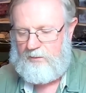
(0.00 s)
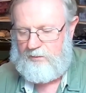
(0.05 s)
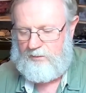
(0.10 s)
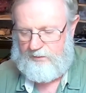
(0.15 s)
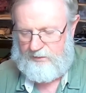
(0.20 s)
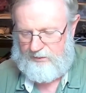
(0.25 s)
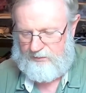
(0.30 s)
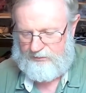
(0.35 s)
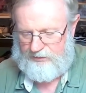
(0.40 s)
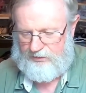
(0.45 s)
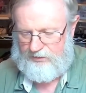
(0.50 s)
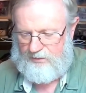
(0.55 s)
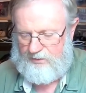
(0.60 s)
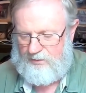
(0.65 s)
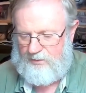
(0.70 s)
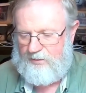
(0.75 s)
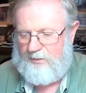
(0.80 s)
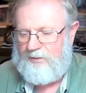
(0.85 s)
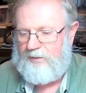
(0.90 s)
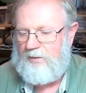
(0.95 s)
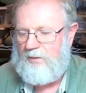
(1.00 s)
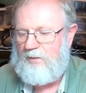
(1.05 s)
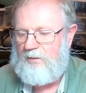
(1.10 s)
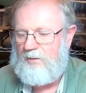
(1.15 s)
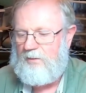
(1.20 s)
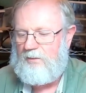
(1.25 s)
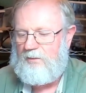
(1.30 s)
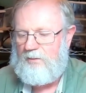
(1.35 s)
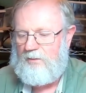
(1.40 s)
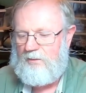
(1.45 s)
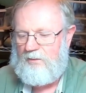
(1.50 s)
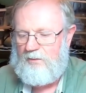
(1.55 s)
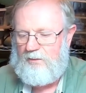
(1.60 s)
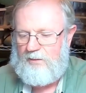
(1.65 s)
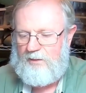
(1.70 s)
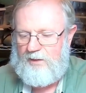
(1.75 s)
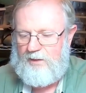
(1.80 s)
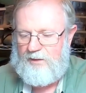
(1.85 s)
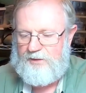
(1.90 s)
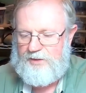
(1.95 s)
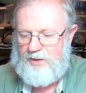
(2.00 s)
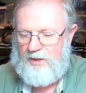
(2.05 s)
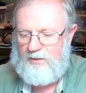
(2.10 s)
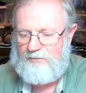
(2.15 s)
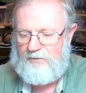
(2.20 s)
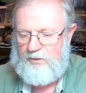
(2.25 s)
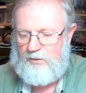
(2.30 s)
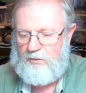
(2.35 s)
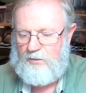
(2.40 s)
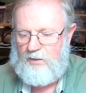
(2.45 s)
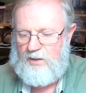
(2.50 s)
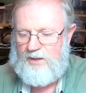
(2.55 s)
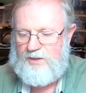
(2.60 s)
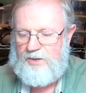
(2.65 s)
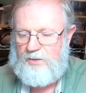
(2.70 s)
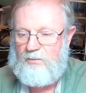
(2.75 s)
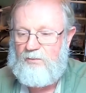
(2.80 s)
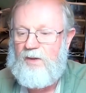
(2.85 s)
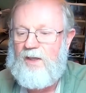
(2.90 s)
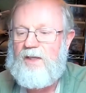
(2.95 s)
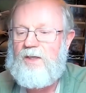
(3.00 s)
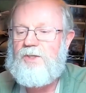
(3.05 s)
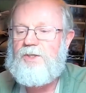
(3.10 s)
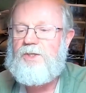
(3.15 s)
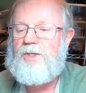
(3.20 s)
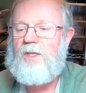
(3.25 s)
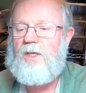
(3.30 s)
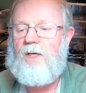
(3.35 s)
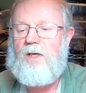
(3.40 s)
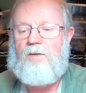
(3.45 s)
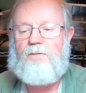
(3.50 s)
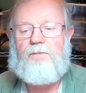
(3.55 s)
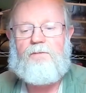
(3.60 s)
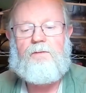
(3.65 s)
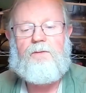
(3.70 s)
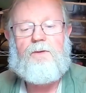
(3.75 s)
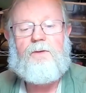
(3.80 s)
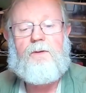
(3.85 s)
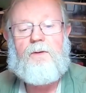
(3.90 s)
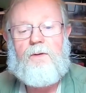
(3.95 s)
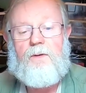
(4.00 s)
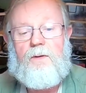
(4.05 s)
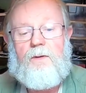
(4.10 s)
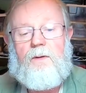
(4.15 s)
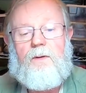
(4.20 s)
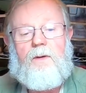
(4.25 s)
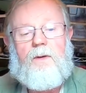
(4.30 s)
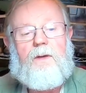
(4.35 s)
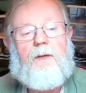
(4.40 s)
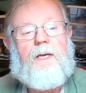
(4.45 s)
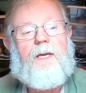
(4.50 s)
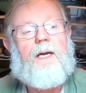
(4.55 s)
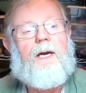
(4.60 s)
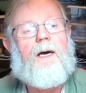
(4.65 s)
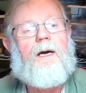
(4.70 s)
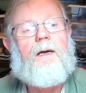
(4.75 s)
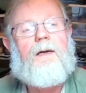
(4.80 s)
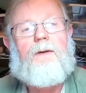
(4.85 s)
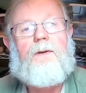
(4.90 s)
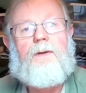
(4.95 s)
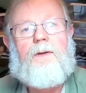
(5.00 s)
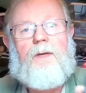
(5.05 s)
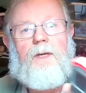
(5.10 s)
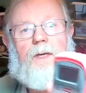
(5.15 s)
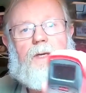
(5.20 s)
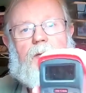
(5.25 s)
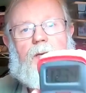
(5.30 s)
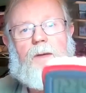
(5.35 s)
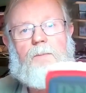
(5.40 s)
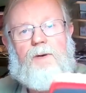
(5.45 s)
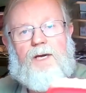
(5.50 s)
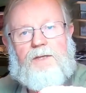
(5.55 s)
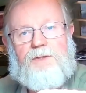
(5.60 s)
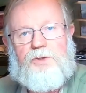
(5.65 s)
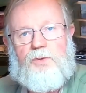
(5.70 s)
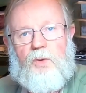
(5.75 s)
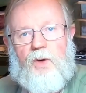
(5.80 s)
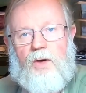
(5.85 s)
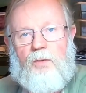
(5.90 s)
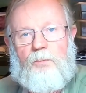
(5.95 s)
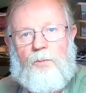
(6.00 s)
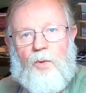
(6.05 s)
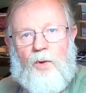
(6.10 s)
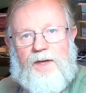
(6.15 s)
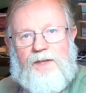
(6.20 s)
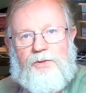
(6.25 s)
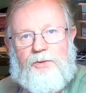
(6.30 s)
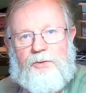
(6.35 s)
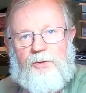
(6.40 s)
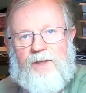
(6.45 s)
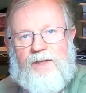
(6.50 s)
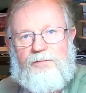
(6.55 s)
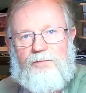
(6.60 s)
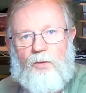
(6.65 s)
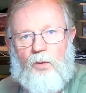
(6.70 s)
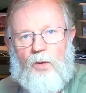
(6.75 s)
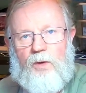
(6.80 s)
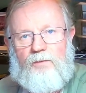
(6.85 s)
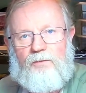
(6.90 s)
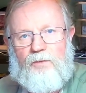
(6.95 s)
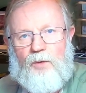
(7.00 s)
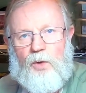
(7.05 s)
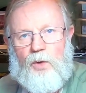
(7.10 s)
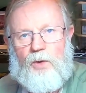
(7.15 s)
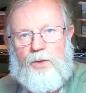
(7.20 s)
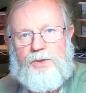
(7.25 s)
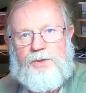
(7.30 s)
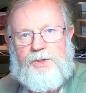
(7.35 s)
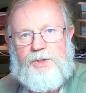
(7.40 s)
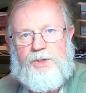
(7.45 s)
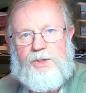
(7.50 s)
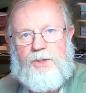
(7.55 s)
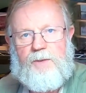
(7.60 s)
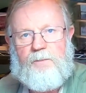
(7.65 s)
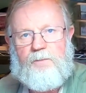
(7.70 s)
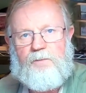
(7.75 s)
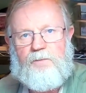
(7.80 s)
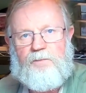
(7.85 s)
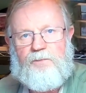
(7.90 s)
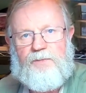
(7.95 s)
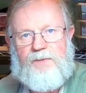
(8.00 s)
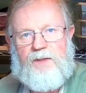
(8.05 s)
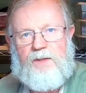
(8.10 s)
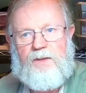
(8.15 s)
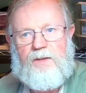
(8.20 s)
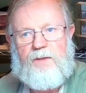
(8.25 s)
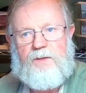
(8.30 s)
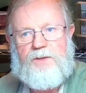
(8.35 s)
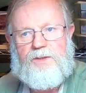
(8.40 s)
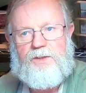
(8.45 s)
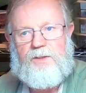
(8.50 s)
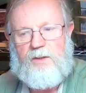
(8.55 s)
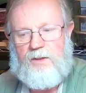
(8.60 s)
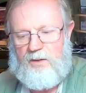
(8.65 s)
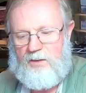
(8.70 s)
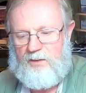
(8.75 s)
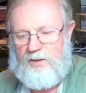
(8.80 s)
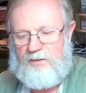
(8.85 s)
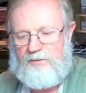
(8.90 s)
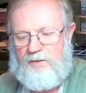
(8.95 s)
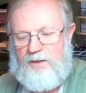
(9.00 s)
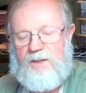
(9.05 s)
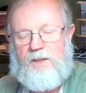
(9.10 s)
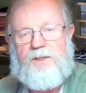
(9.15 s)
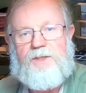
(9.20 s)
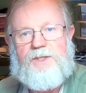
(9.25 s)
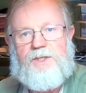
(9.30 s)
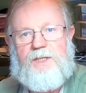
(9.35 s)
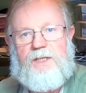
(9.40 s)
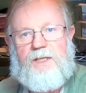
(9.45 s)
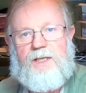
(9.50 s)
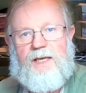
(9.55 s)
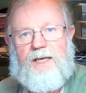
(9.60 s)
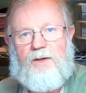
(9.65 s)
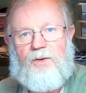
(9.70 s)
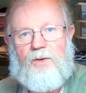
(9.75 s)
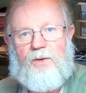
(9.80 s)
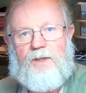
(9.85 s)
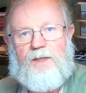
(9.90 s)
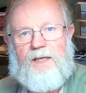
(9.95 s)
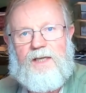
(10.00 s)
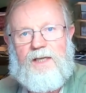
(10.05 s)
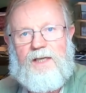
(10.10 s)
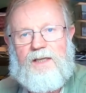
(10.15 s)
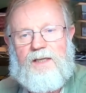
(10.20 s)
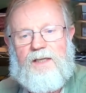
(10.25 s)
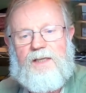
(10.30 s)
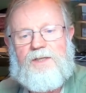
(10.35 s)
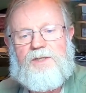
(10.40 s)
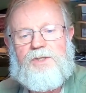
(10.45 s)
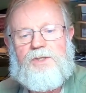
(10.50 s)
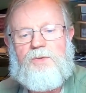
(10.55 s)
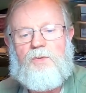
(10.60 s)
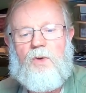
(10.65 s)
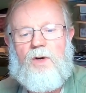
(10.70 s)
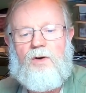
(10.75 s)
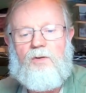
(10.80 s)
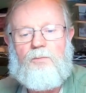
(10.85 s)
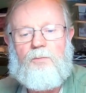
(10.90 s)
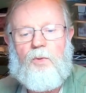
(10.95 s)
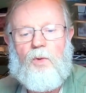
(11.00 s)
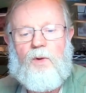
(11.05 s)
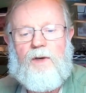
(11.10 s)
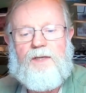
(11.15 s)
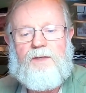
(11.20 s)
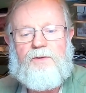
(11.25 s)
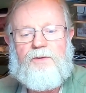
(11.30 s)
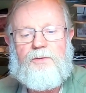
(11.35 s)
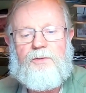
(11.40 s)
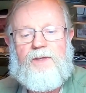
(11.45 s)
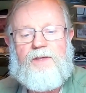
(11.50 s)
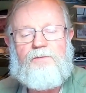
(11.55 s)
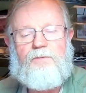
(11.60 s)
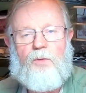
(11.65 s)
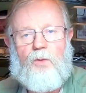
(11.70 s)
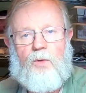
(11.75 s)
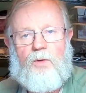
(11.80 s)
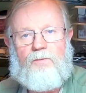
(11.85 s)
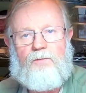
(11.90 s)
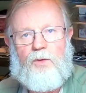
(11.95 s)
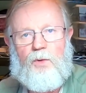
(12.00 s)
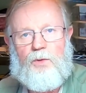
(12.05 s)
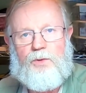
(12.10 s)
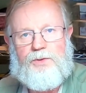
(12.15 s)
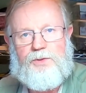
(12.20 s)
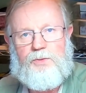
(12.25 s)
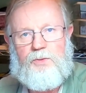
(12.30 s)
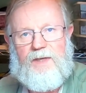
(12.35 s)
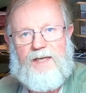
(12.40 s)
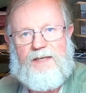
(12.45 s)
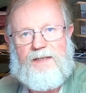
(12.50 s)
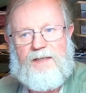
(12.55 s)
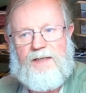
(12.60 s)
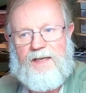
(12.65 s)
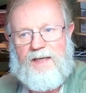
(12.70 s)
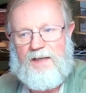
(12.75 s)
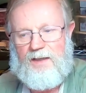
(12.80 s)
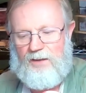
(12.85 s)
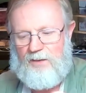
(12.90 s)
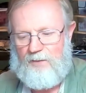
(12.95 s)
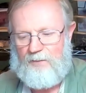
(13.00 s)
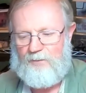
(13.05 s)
oops, a little tough to cross them by yourself. Yeah, about 12.34 volts. So if you can see that okay, that's 12.34 volts right now.